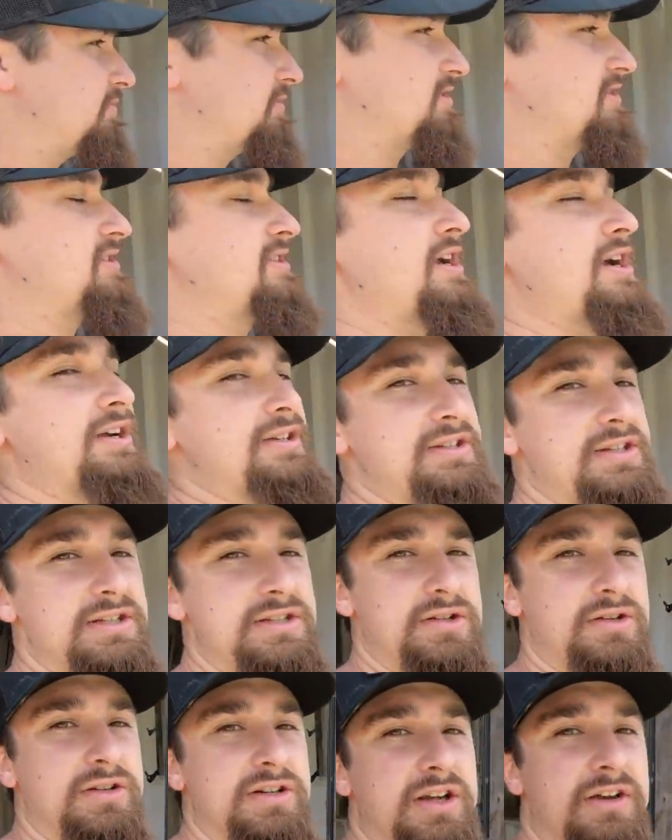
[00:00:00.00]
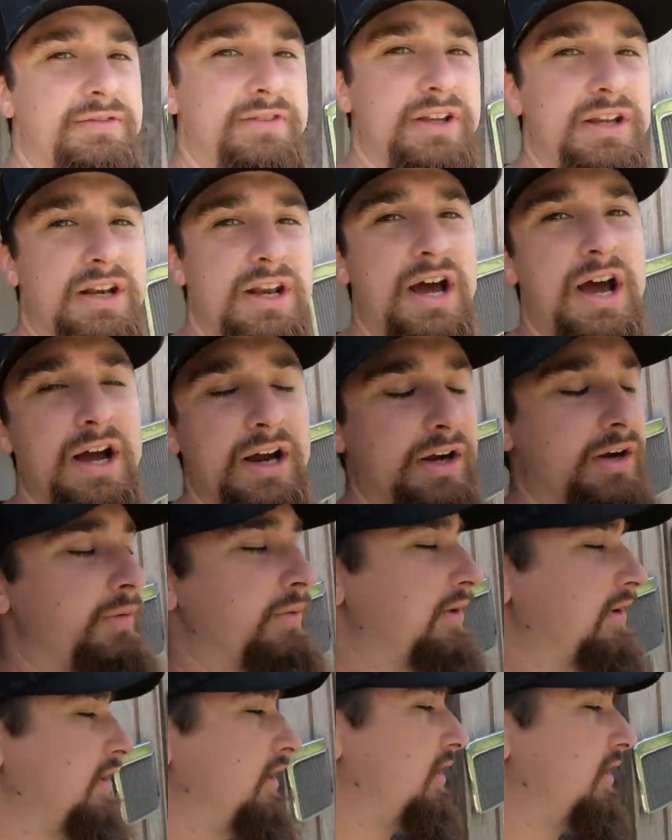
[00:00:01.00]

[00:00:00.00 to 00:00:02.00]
but stock seats are definitely not going to